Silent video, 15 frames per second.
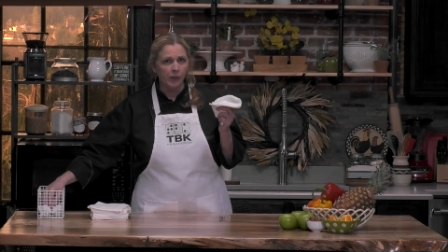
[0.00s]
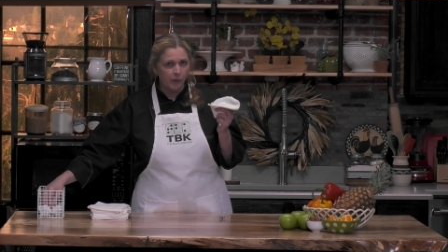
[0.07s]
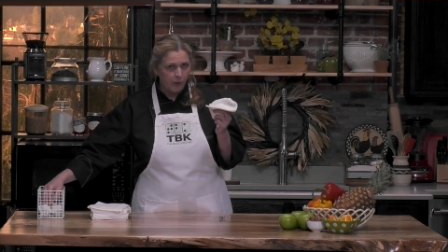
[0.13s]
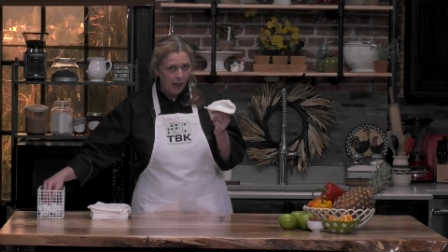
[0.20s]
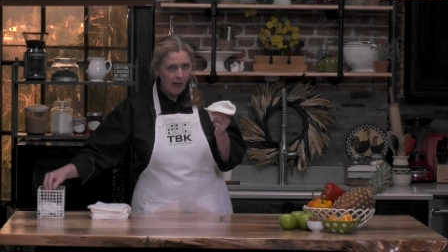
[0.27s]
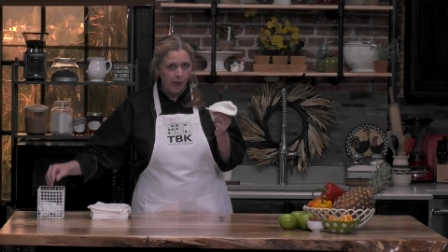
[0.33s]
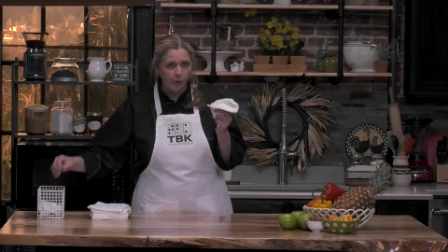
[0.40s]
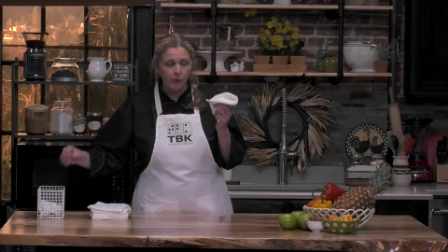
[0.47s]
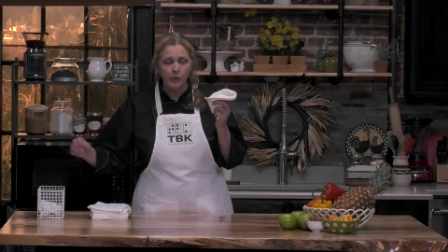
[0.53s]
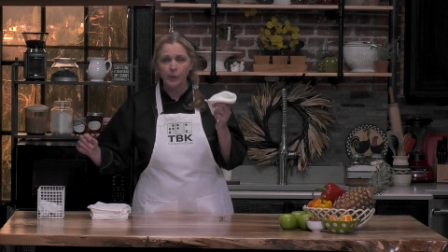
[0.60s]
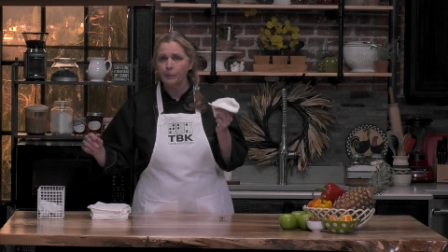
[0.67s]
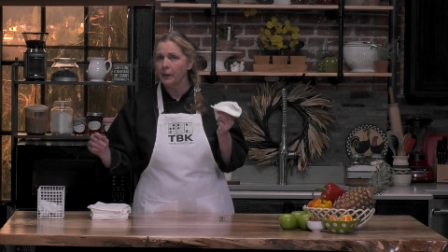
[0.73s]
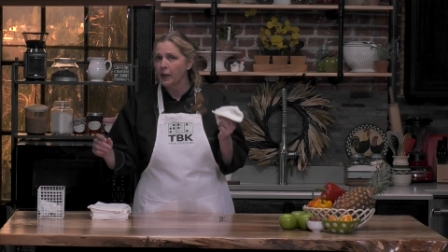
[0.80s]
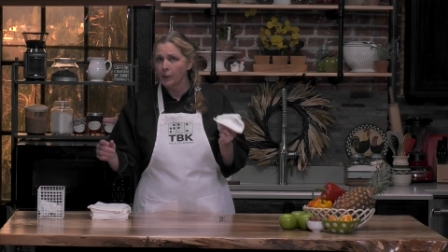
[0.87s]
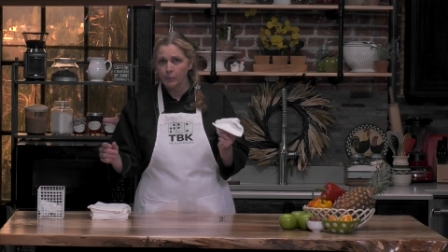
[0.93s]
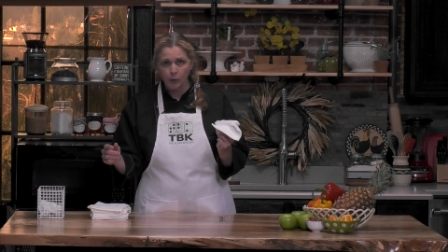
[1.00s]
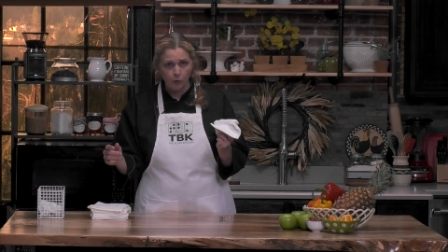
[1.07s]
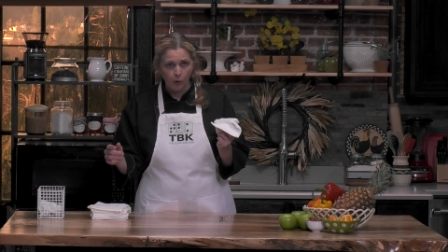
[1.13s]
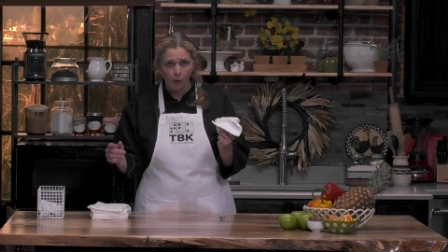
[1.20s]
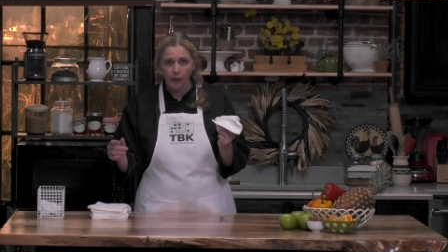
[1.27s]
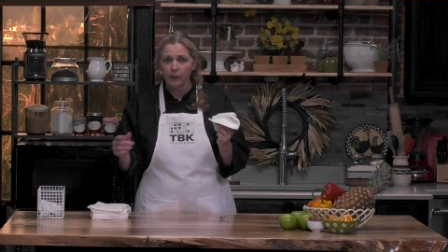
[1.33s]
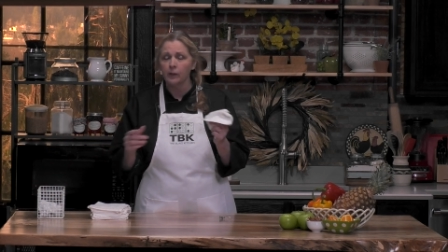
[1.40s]
towels that become
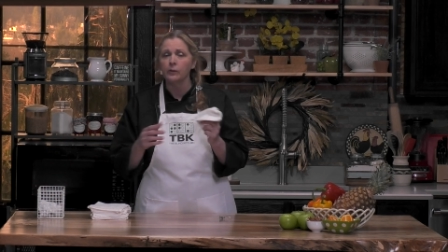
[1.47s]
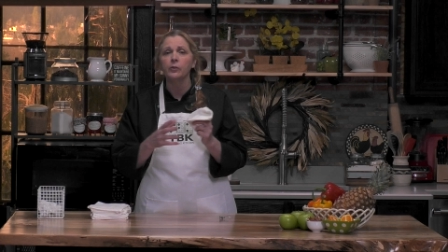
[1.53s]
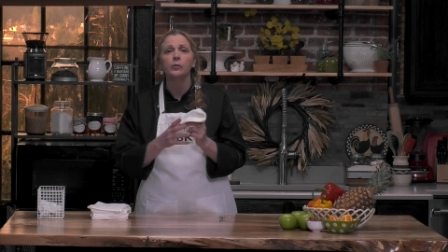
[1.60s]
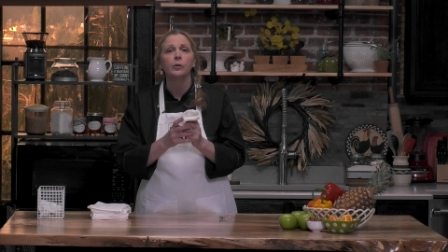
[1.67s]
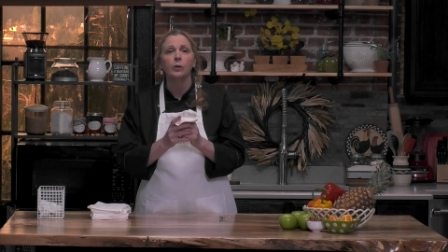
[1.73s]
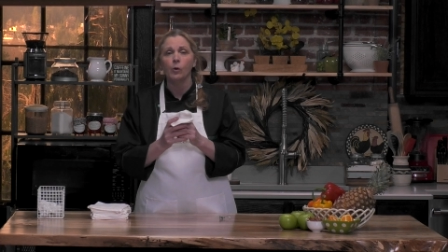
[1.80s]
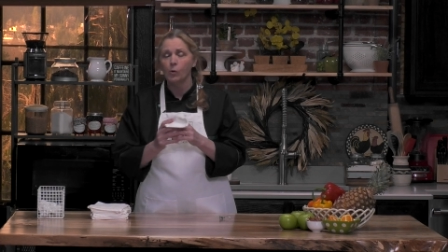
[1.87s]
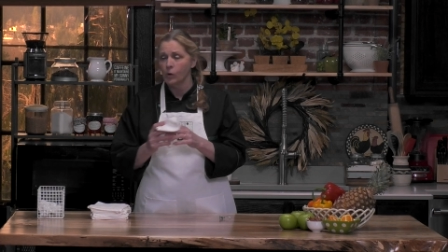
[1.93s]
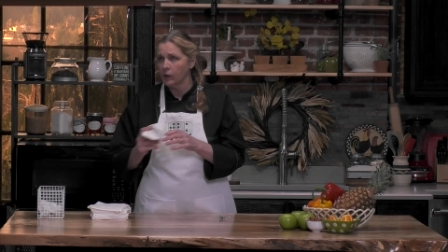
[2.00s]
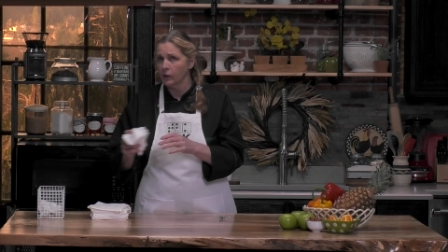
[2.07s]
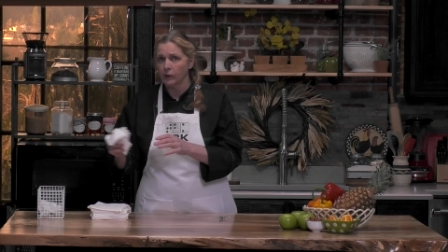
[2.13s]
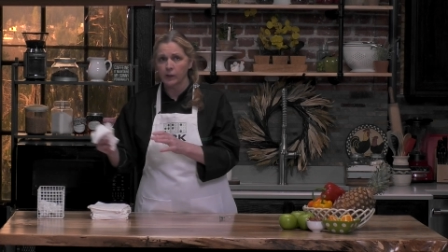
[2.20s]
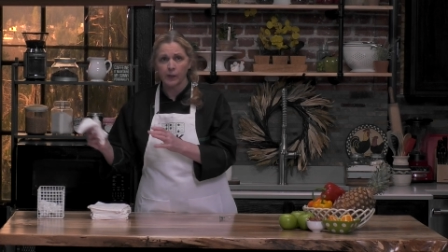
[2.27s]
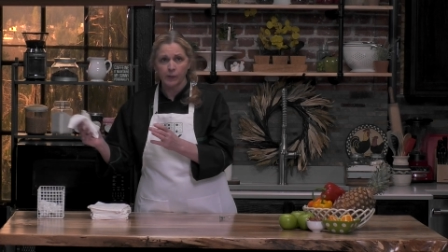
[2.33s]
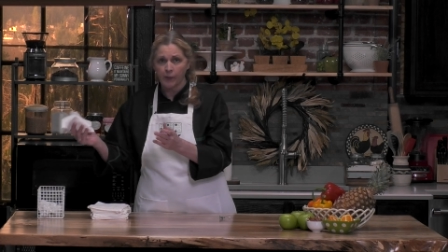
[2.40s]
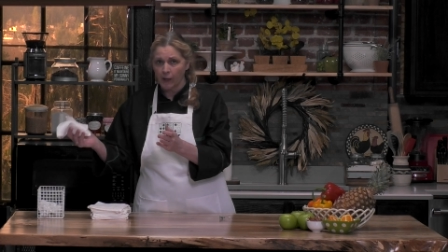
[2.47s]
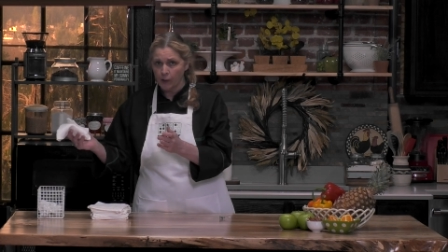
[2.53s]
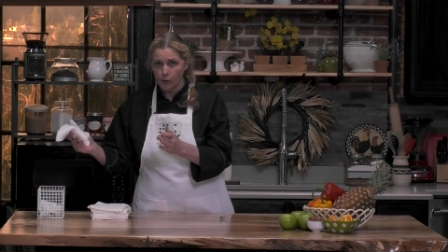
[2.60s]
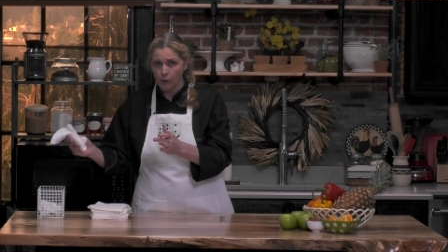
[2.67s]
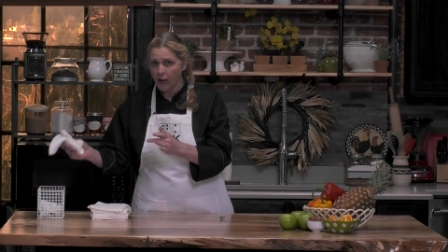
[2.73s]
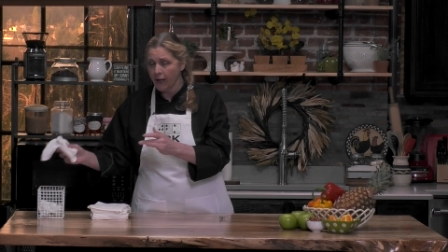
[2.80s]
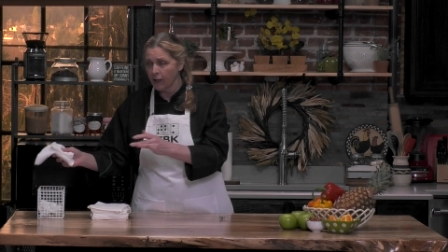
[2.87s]
soiled or that you
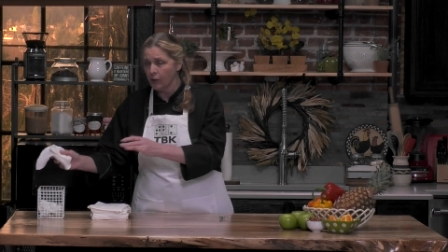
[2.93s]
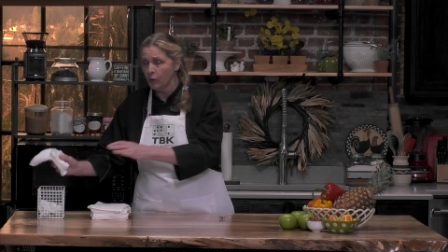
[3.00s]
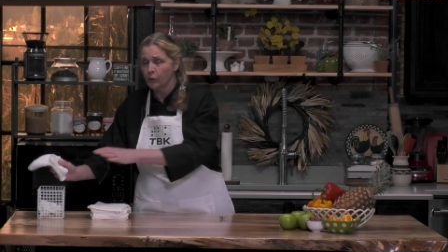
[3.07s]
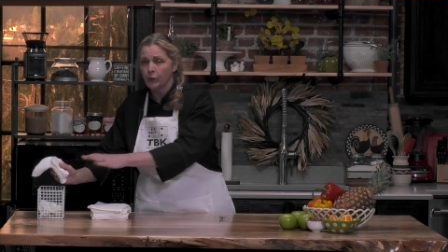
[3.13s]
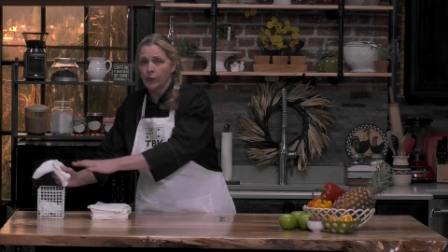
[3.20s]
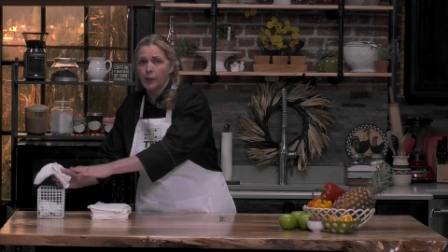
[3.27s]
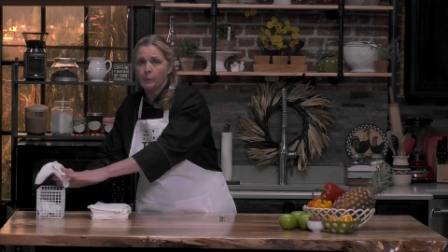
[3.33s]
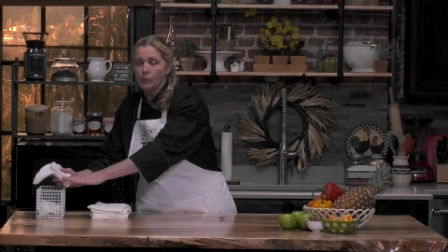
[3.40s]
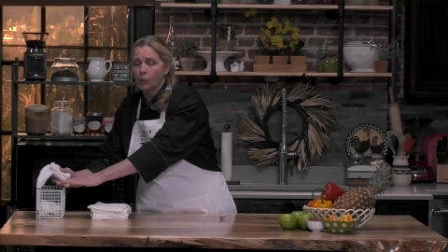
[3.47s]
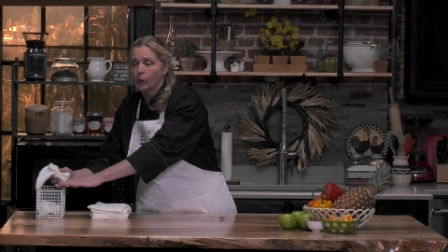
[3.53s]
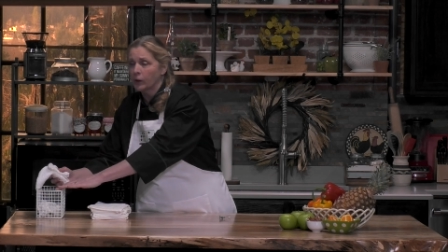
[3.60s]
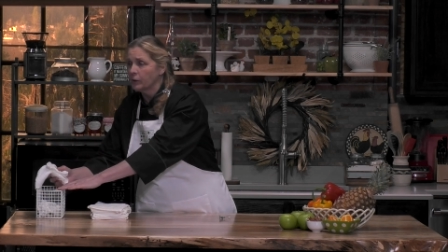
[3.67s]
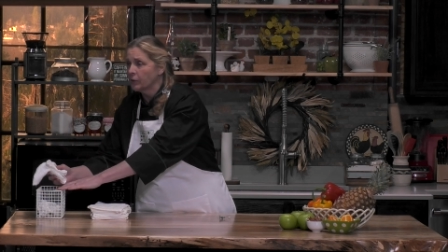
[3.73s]
can't use anymore.